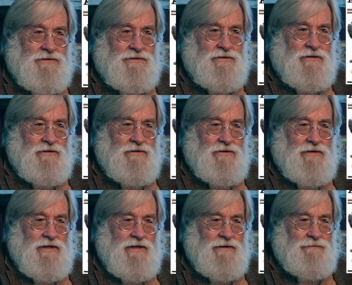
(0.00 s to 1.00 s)
So
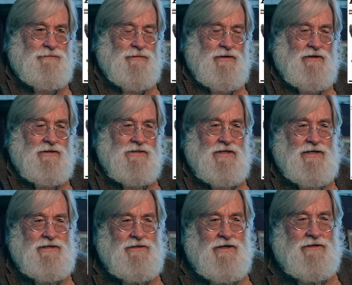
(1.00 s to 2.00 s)
um, now here's
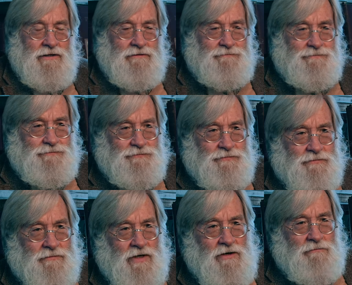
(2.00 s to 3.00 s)
Leyendecker.
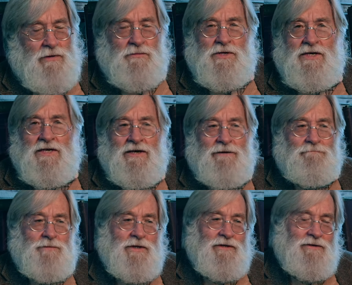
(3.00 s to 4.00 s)
Remember the
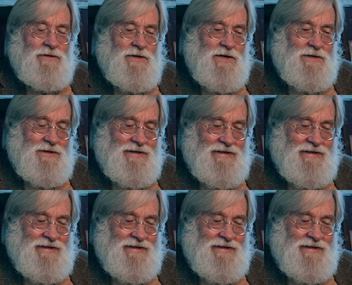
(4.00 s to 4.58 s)
um, the uh,